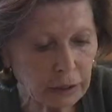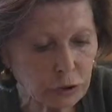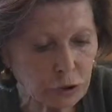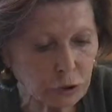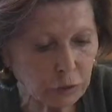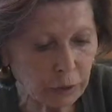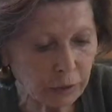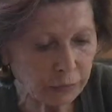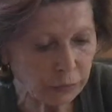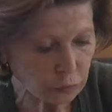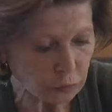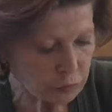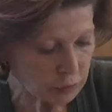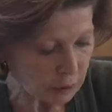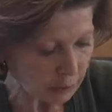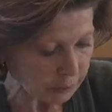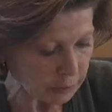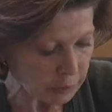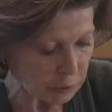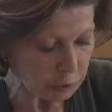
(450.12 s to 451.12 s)
is to give you
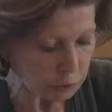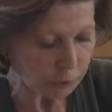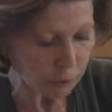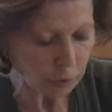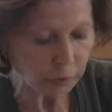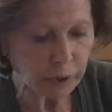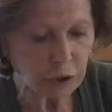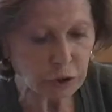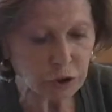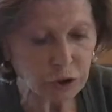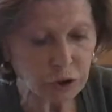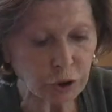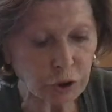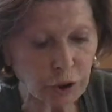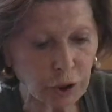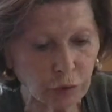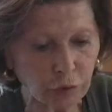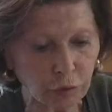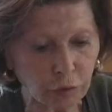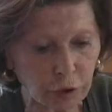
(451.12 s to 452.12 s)
some
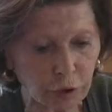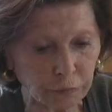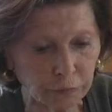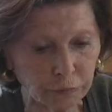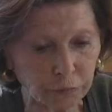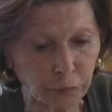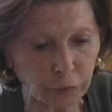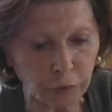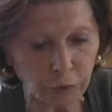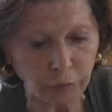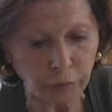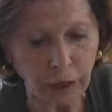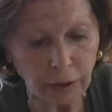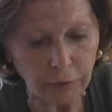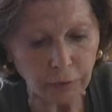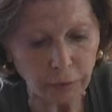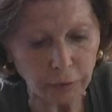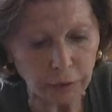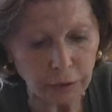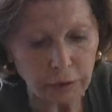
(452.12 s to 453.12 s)
inspiration, and you can fool
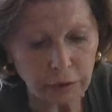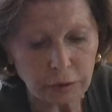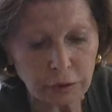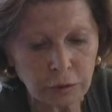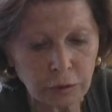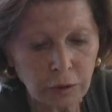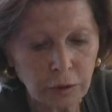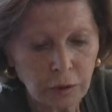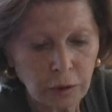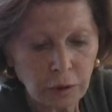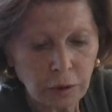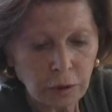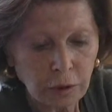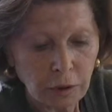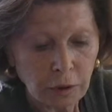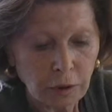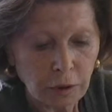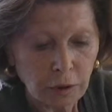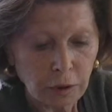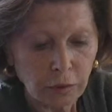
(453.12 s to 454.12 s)
around with it,
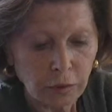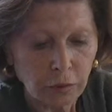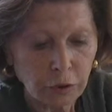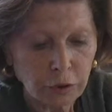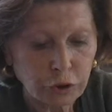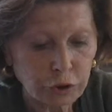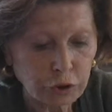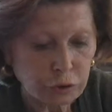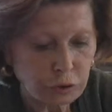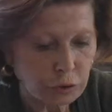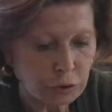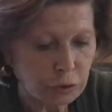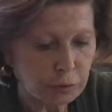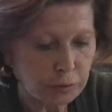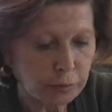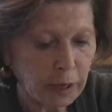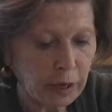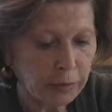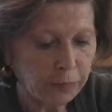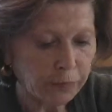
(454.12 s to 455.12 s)
which is my